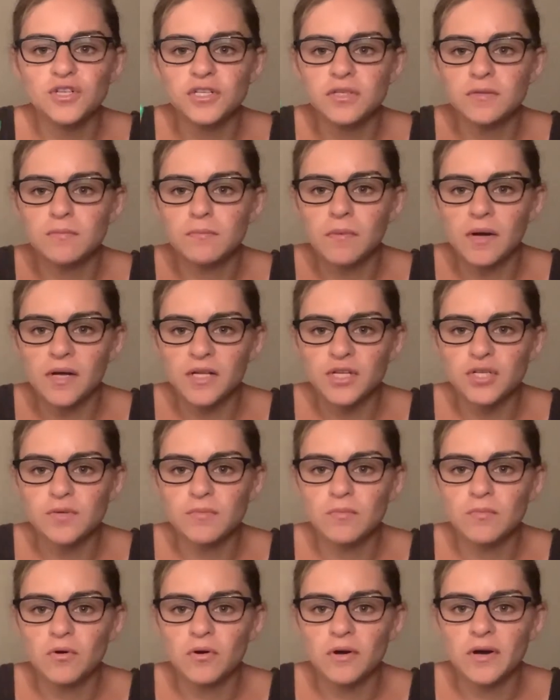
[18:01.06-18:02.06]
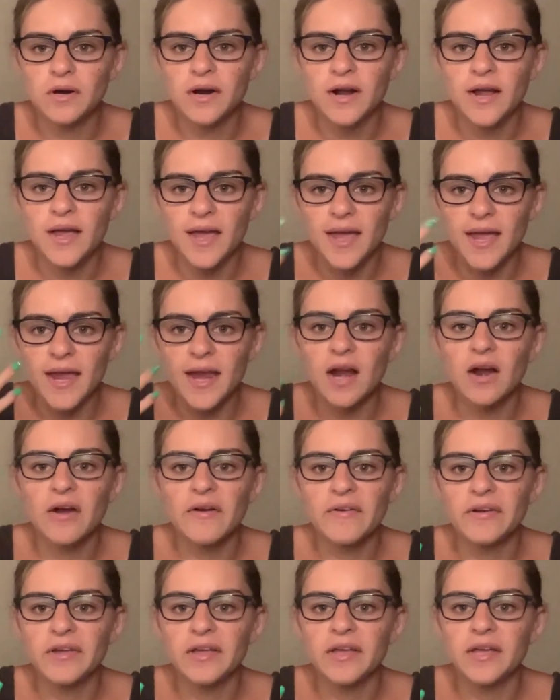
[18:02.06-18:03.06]
is much more
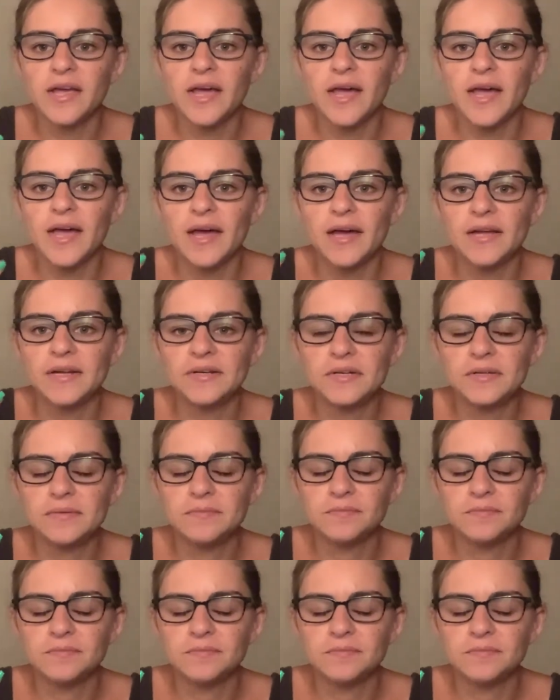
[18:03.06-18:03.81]
airy and